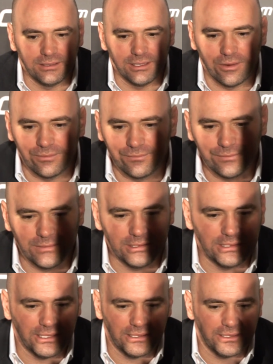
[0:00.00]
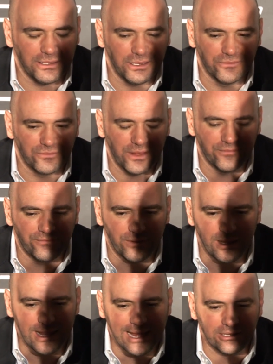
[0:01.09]
You know, if
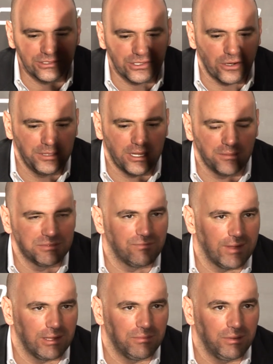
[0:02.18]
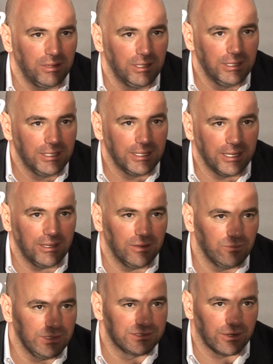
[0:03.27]
Allistair becomes available
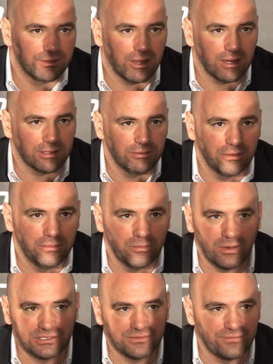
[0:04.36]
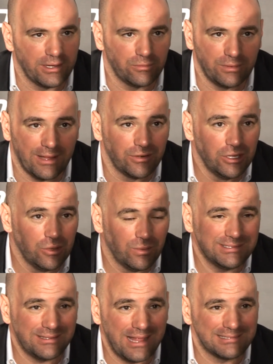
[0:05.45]
and we start talking to him and wants to fight or whatever,
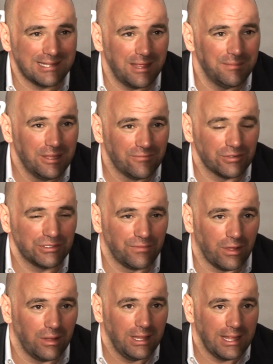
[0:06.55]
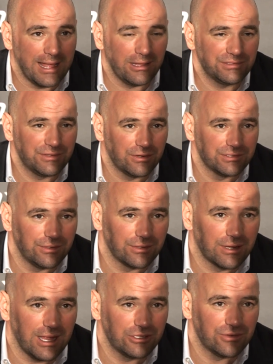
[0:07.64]
when's the last time, first of all, Allistair's
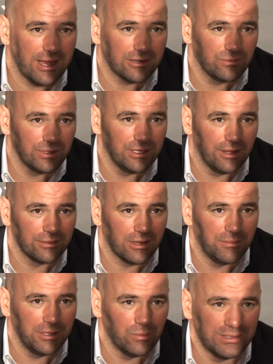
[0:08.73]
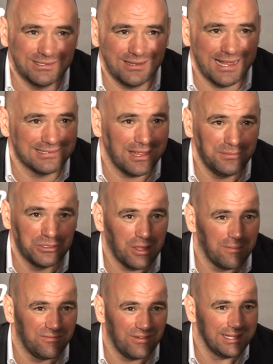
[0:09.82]
under contract with another company. When's the last time you
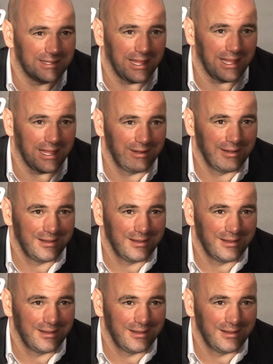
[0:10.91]
saw him fight there